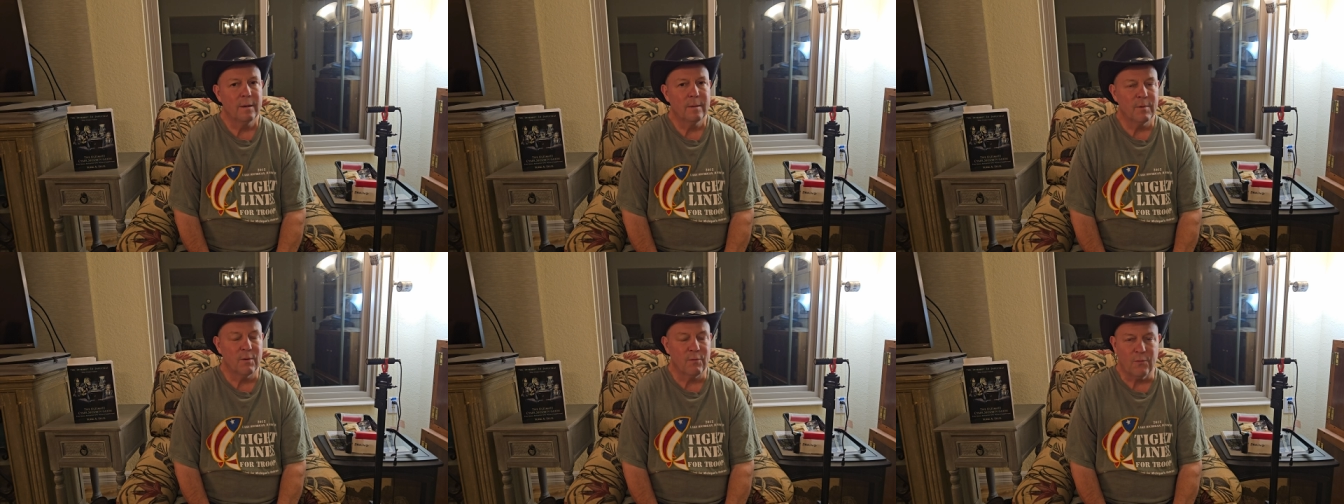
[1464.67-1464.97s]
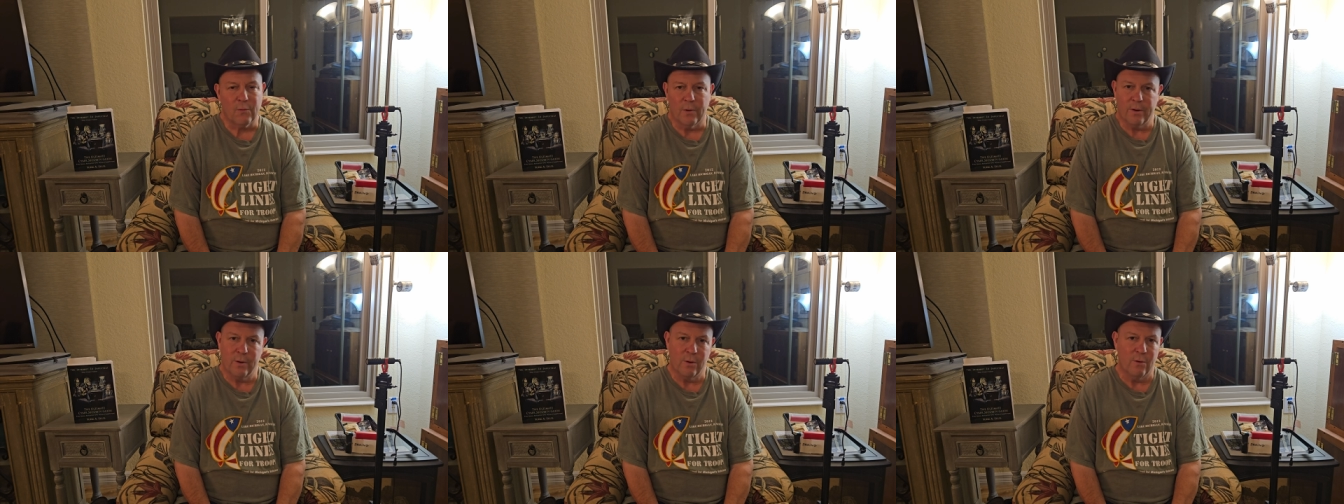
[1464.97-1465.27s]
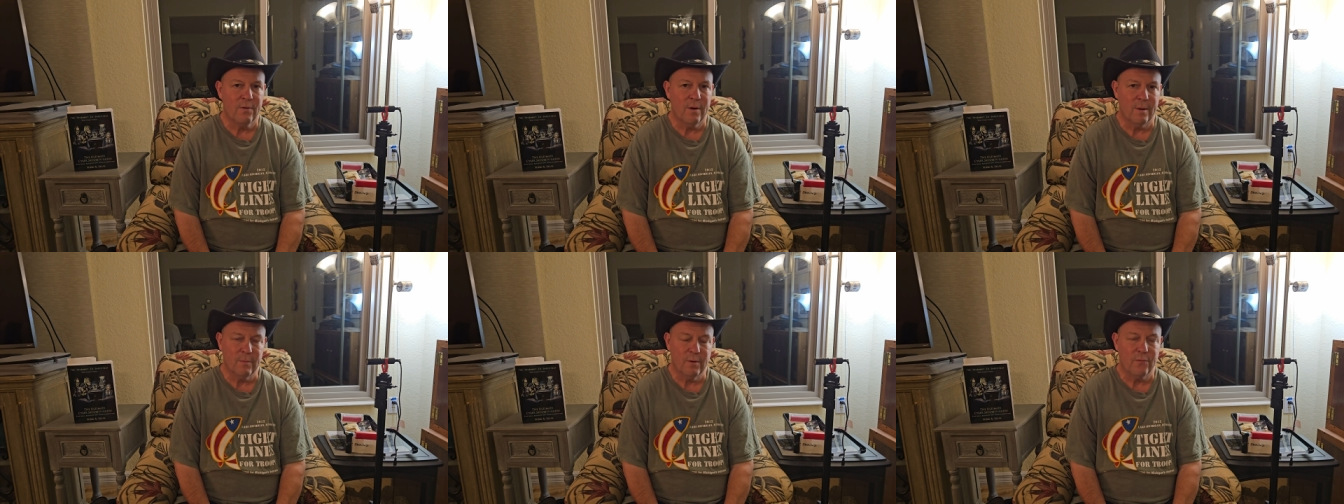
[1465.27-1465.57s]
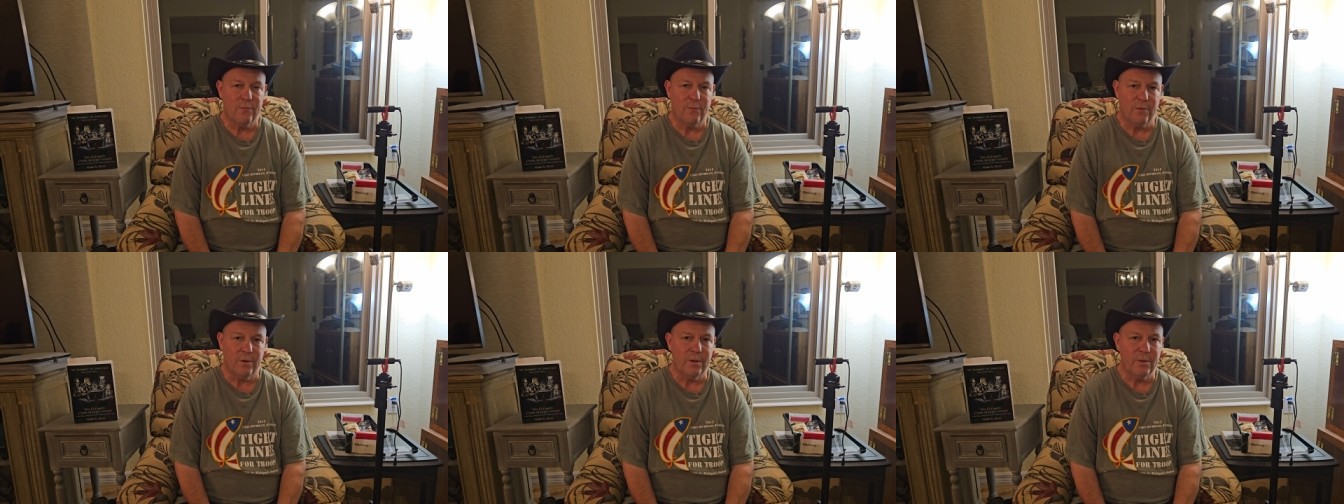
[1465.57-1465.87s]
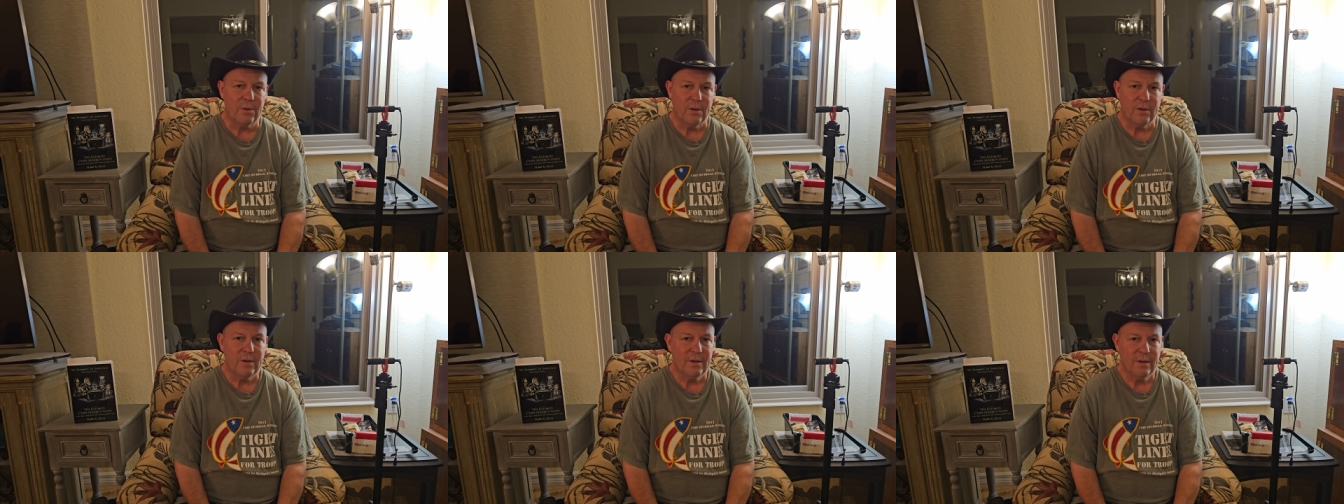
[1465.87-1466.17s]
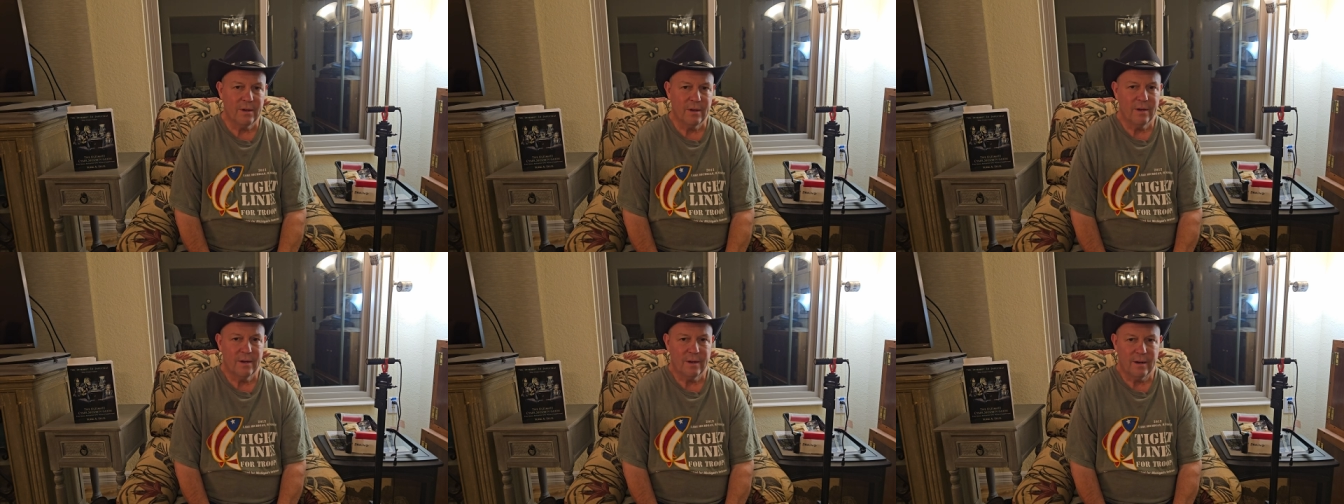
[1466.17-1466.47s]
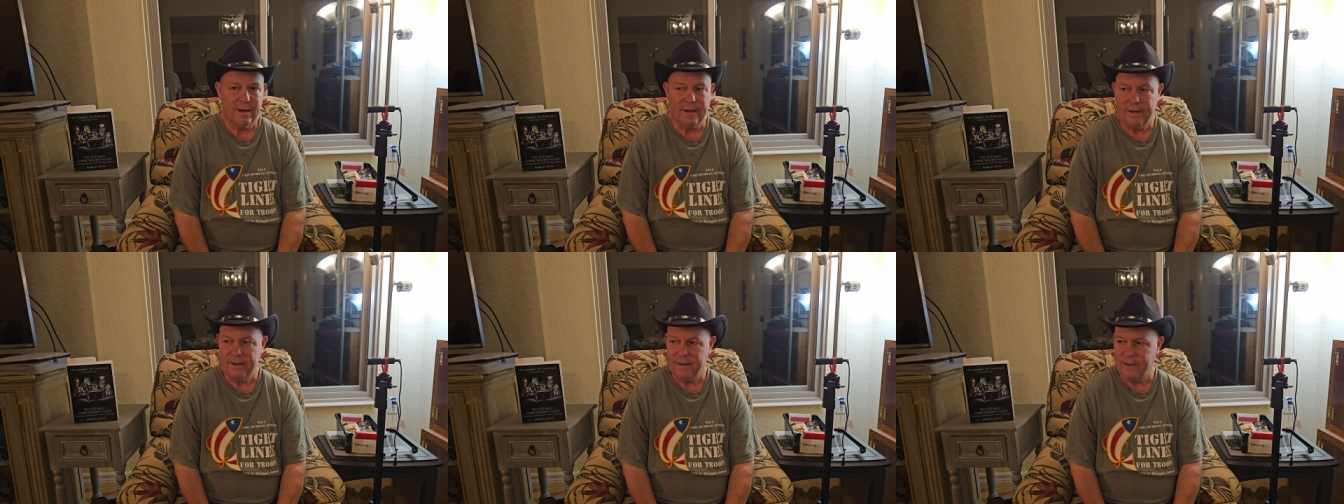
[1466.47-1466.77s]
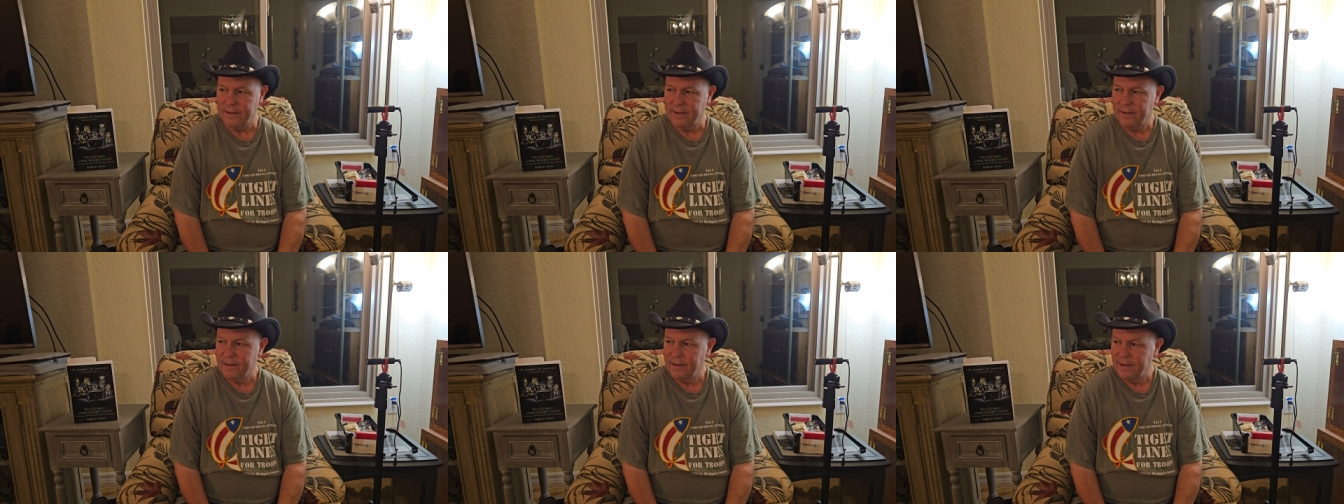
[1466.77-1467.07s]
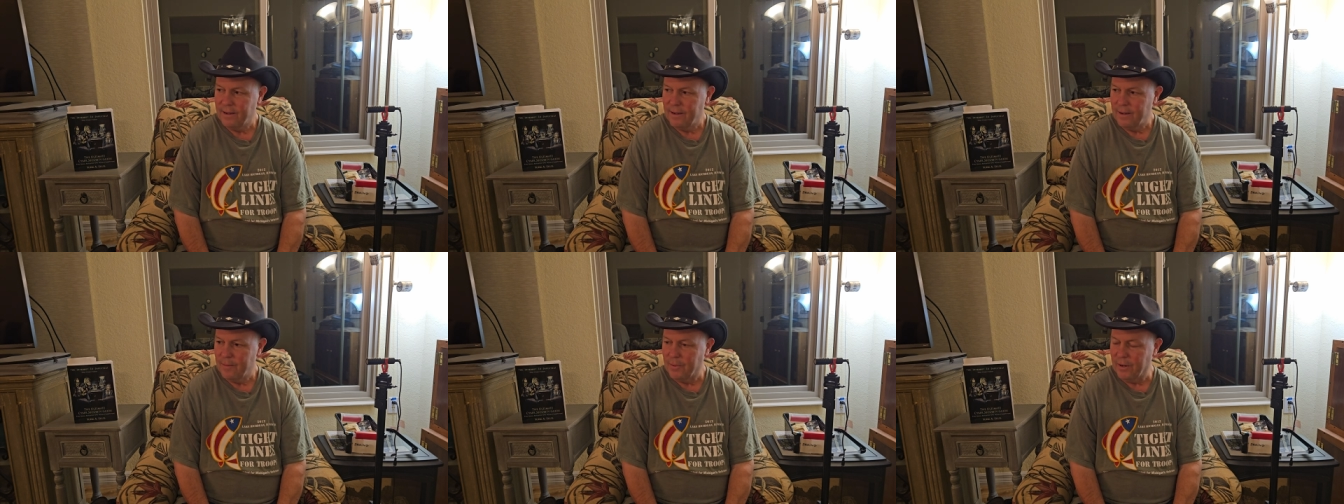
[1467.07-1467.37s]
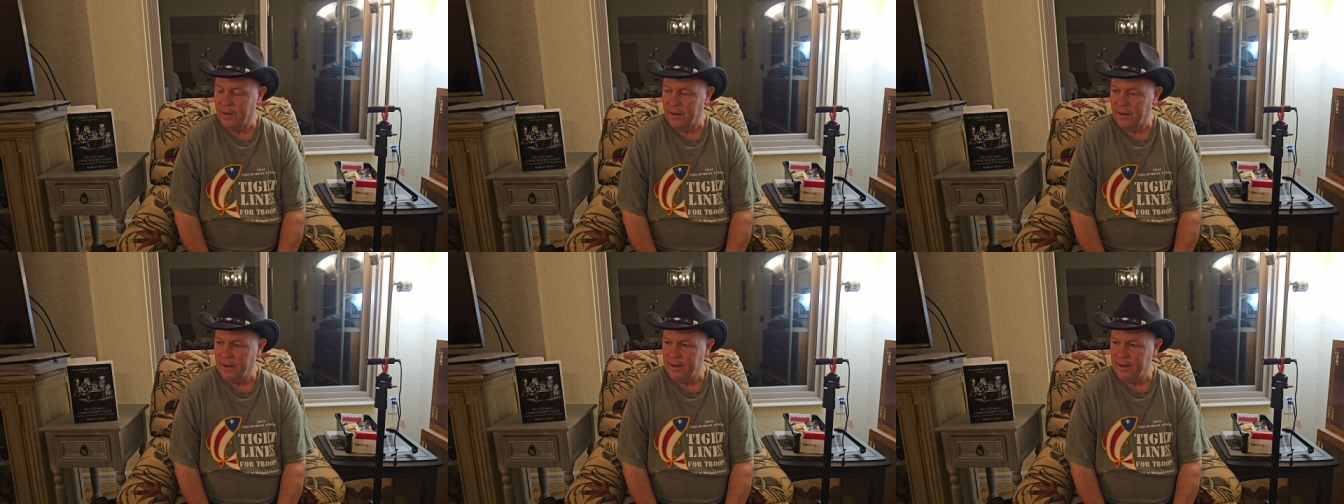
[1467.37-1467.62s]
before November 5th, but